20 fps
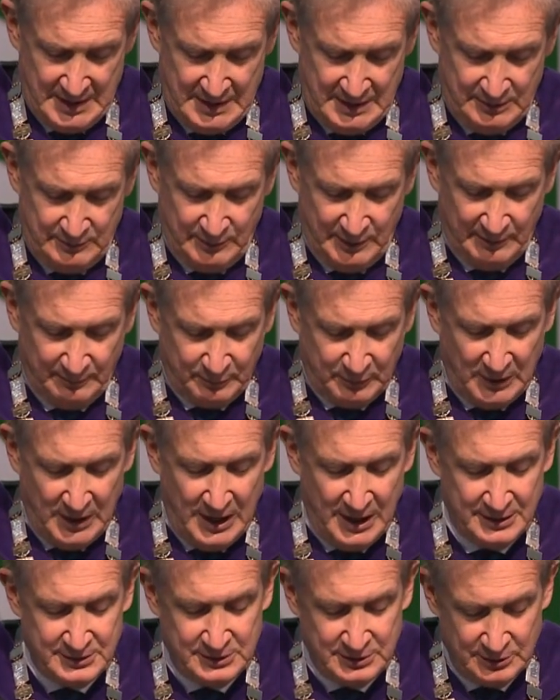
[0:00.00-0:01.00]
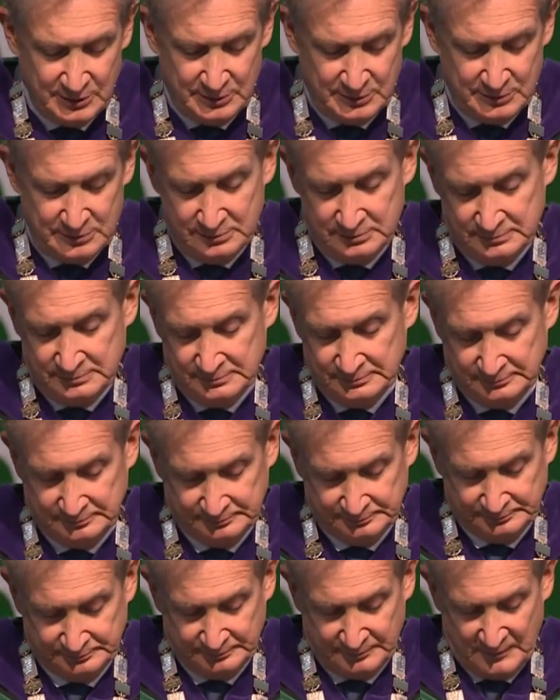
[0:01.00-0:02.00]
We applaud you
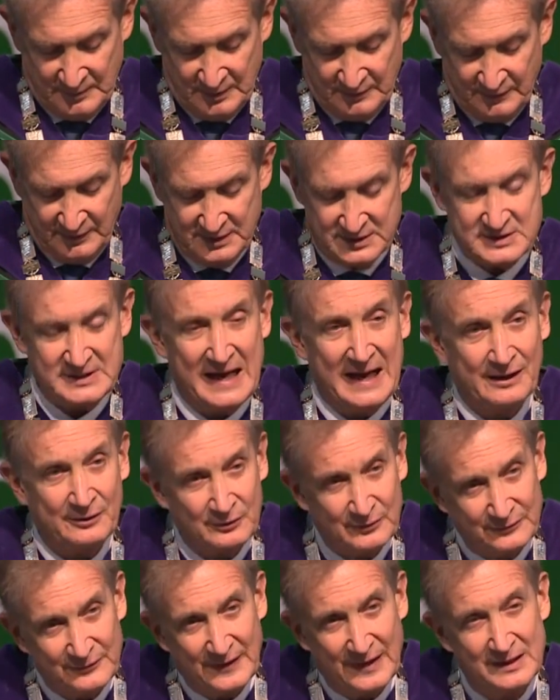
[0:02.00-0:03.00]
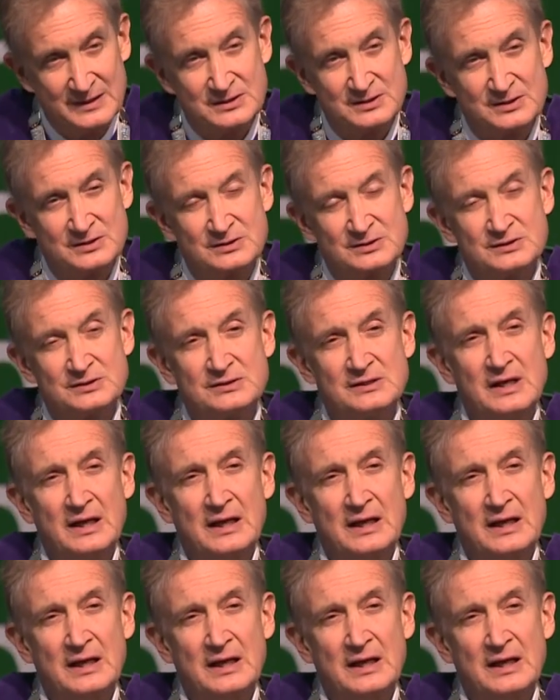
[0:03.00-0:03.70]
for the sacrifices